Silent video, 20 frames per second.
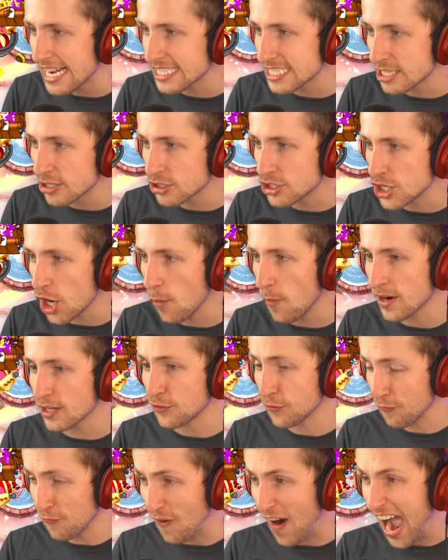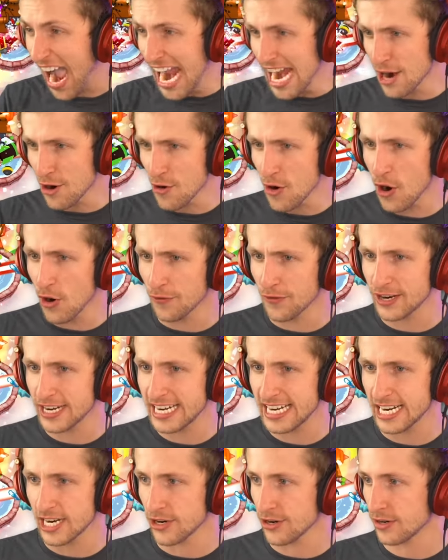is there so much fire over
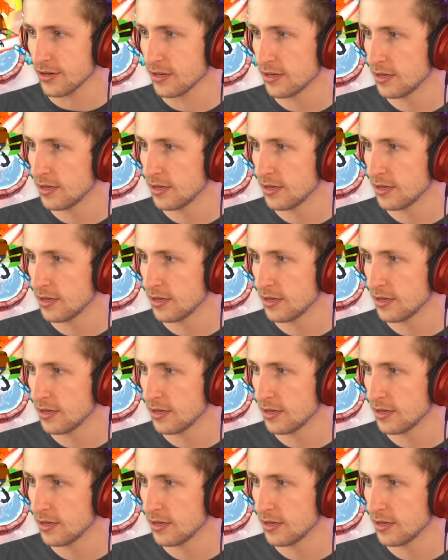here?